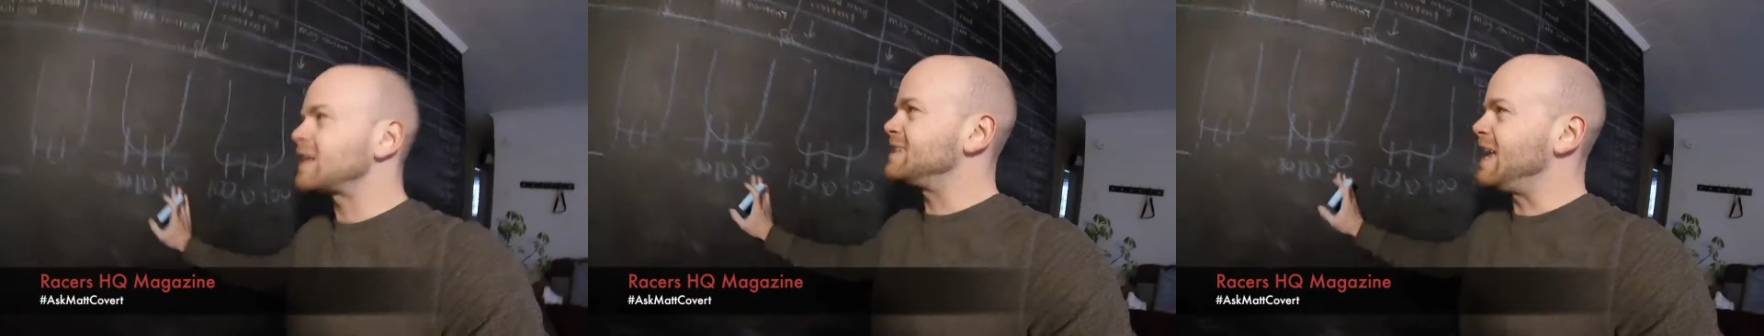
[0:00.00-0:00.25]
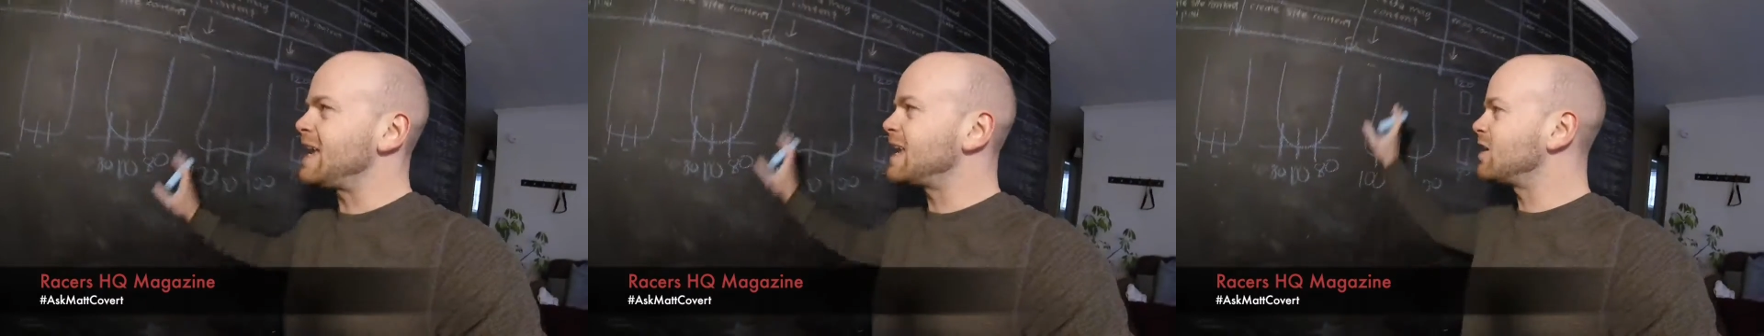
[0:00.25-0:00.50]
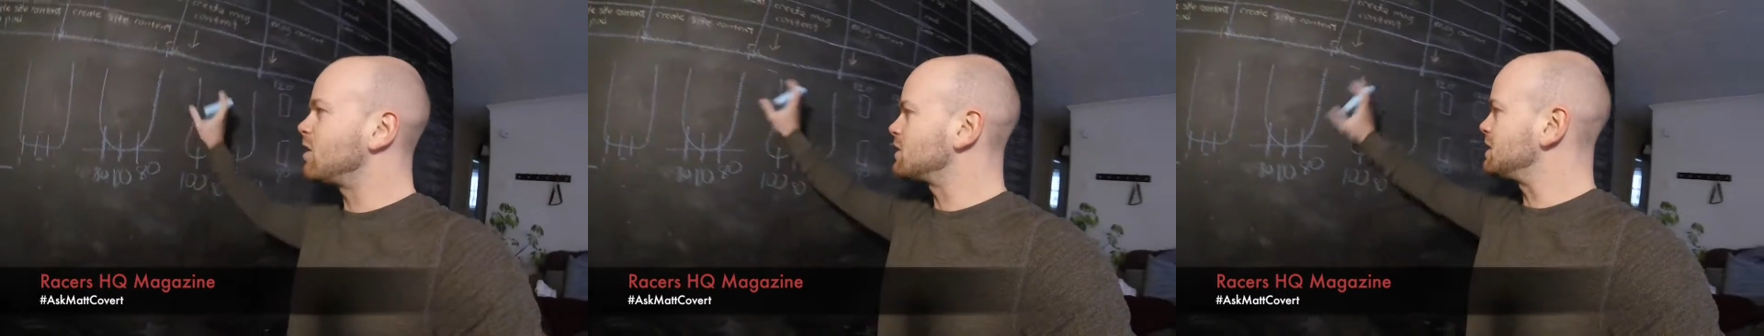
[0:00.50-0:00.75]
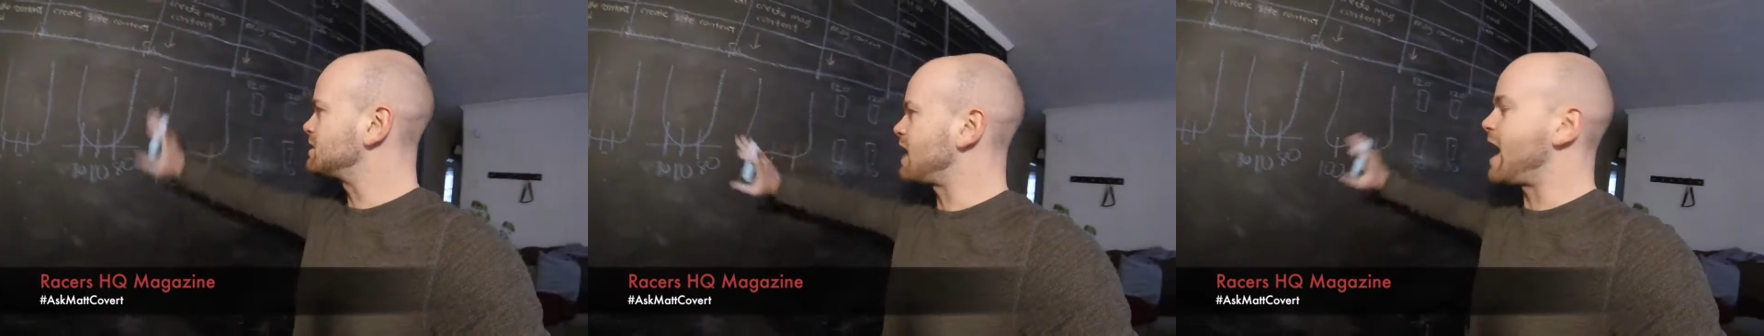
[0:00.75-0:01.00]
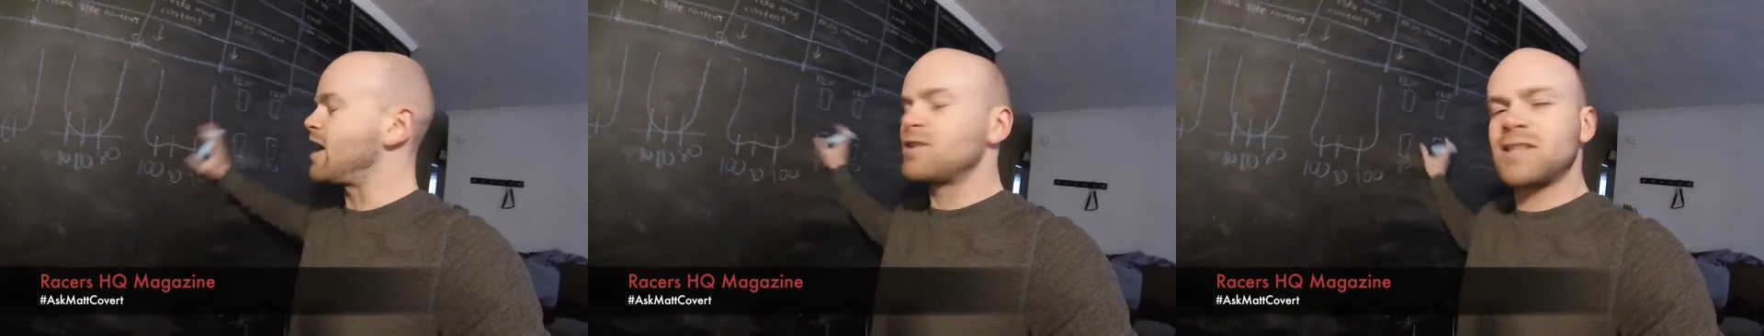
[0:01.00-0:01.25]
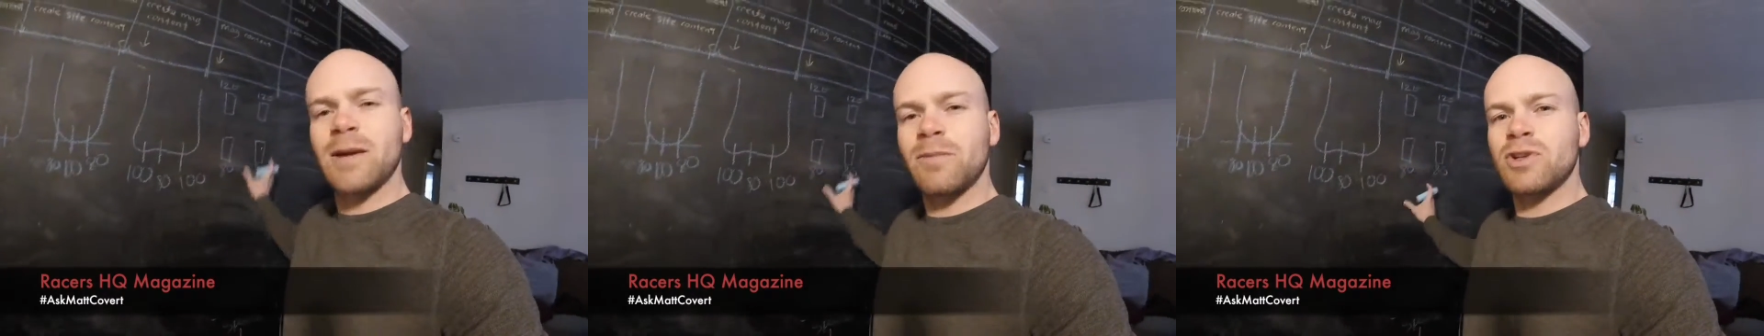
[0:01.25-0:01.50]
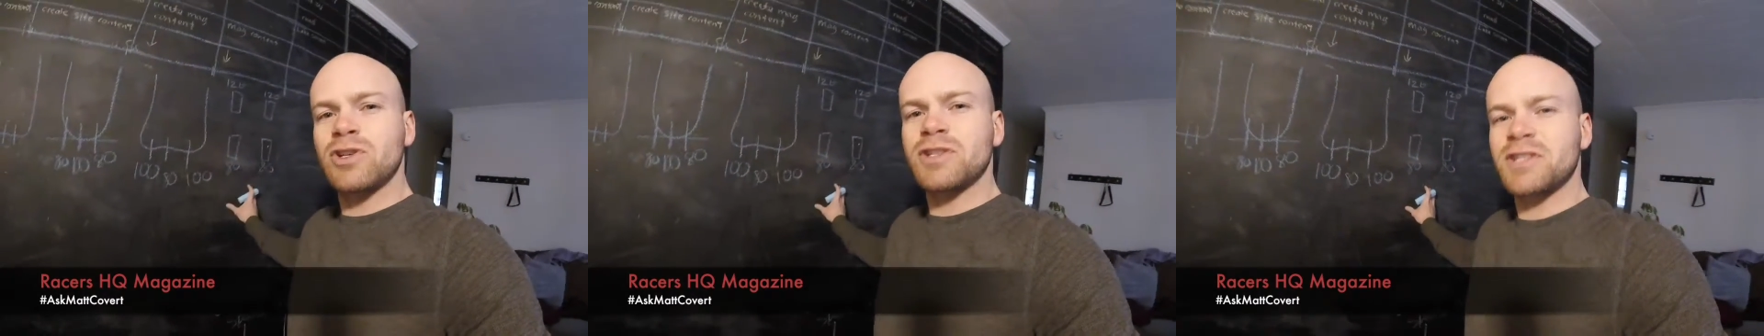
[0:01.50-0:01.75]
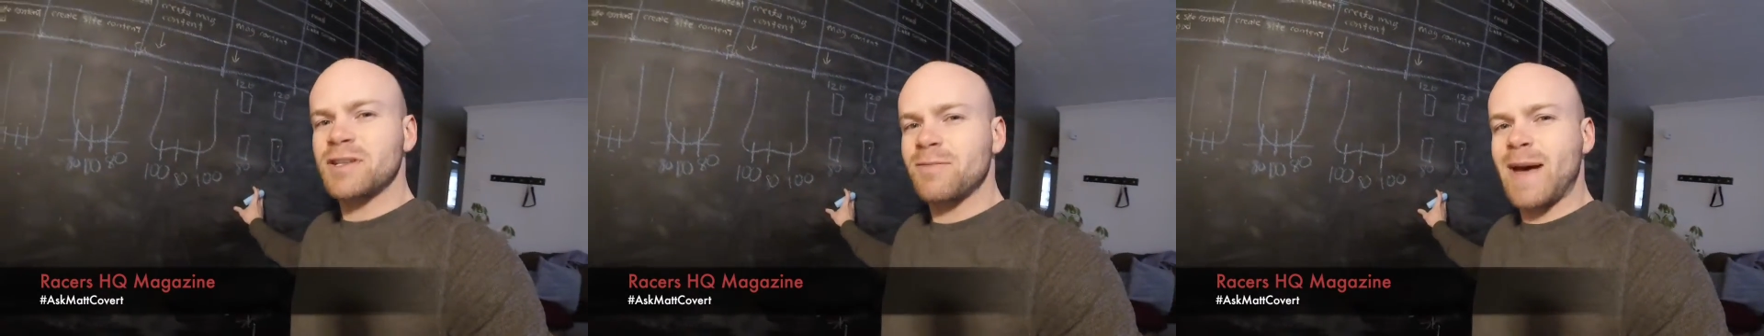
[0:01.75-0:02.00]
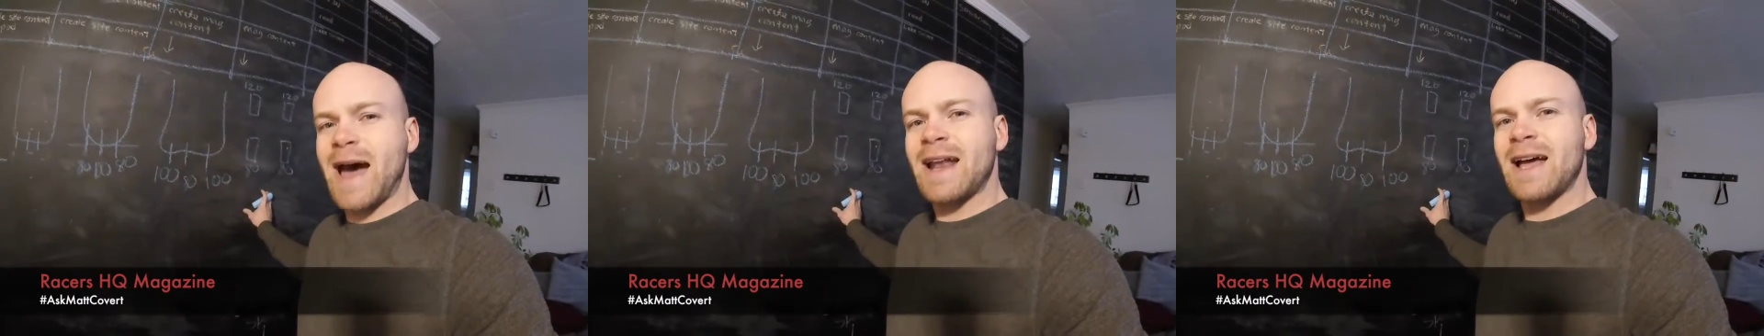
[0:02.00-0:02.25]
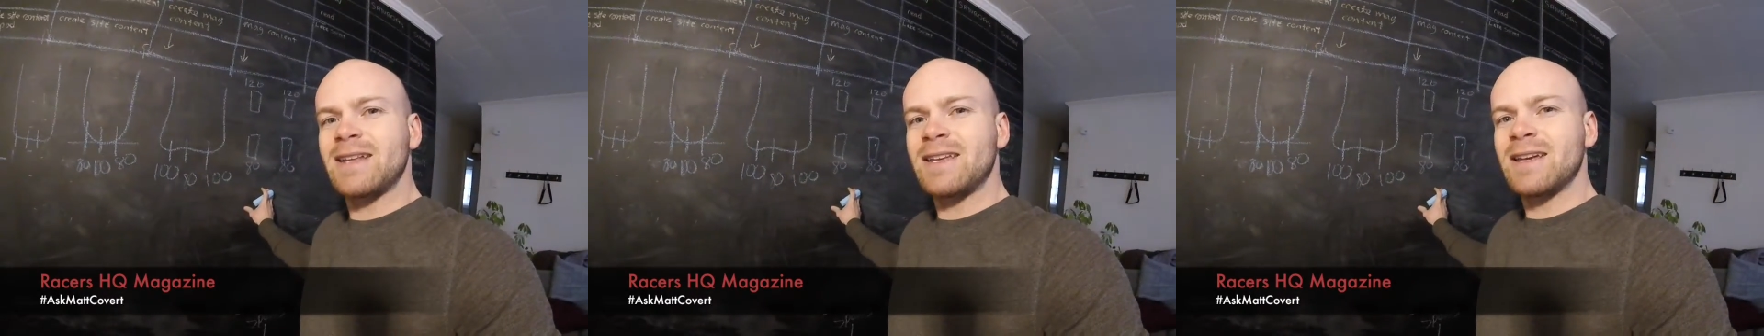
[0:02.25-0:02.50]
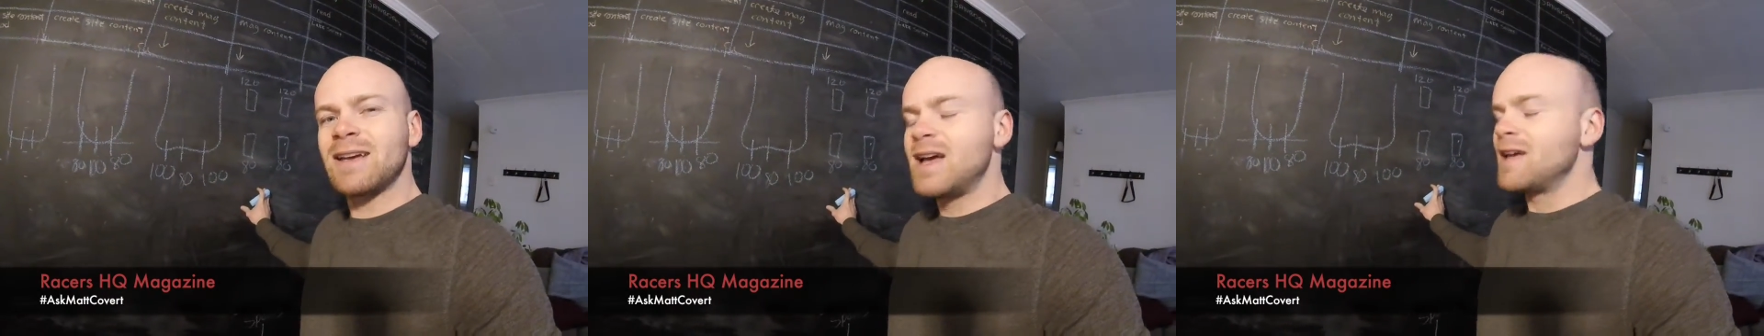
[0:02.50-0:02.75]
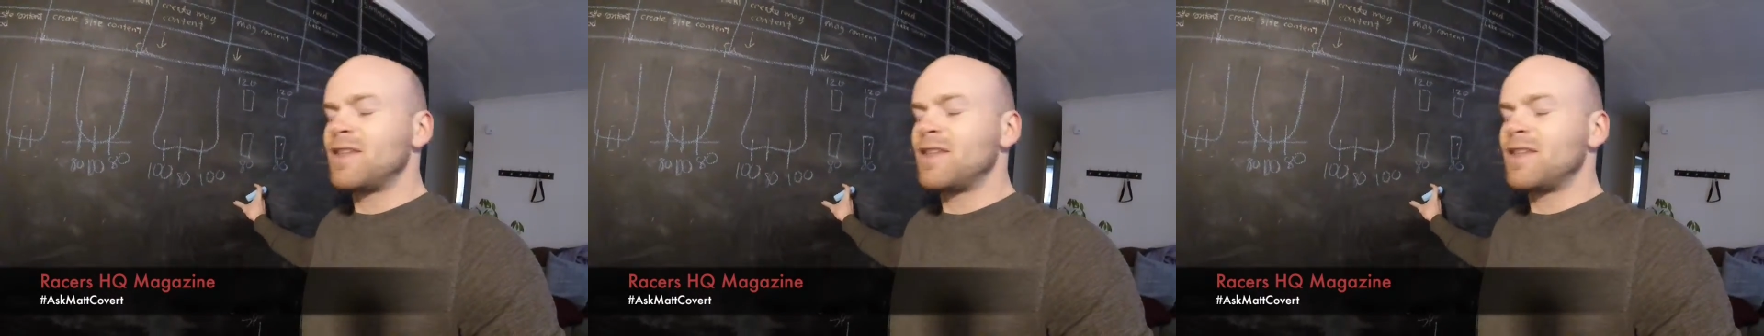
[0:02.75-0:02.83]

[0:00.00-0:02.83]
taking all these tire temperatures is a bad idea,